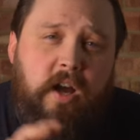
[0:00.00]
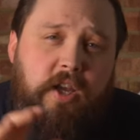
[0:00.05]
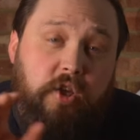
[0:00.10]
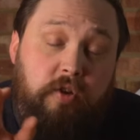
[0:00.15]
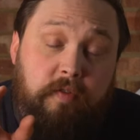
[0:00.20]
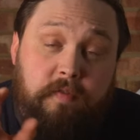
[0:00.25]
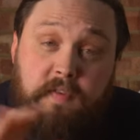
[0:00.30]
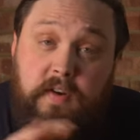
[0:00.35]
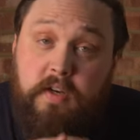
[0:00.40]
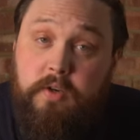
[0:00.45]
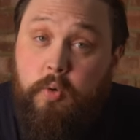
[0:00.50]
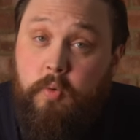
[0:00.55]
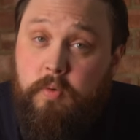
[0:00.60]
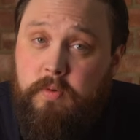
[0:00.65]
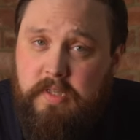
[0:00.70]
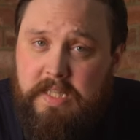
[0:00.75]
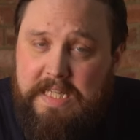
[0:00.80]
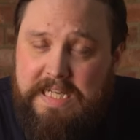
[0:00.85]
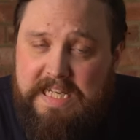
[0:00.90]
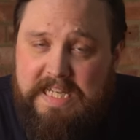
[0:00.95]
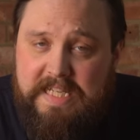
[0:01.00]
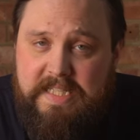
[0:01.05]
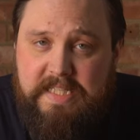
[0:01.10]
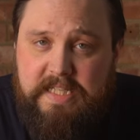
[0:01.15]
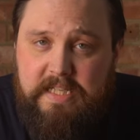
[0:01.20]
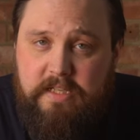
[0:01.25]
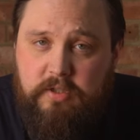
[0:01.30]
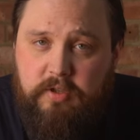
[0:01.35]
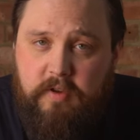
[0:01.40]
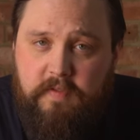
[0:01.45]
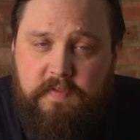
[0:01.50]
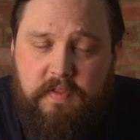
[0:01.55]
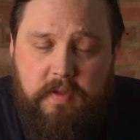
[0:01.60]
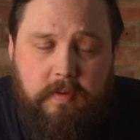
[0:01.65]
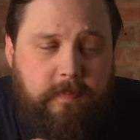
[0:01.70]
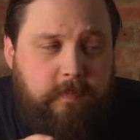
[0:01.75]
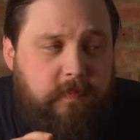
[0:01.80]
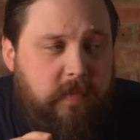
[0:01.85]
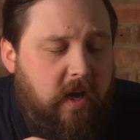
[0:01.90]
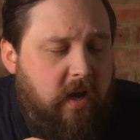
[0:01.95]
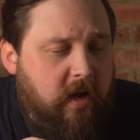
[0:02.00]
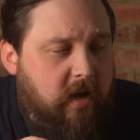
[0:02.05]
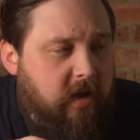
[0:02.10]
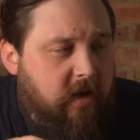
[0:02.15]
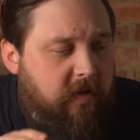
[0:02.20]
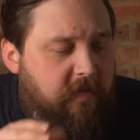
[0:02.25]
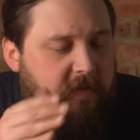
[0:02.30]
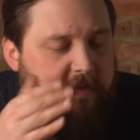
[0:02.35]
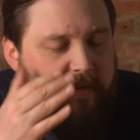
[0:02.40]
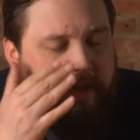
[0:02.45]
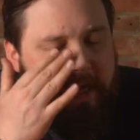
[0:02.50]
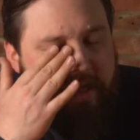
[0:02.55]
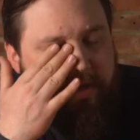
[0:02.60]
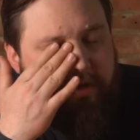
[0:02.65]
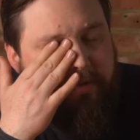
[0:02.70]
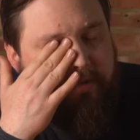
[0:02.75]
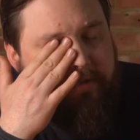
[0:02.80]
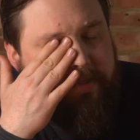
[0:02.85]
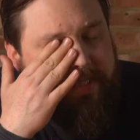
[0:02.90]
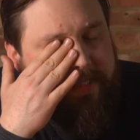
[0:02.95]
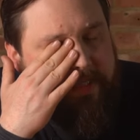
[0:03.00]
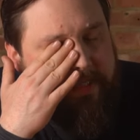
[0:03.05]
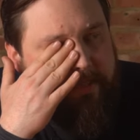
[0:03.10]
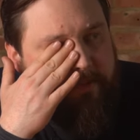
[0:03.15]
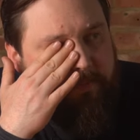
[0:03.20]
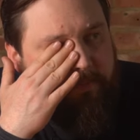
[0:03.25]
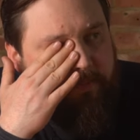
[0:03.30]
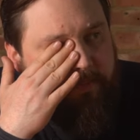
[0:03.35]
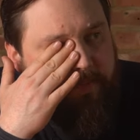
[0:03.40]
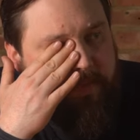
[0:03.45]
You can find all of the listings of them. I forget who did it.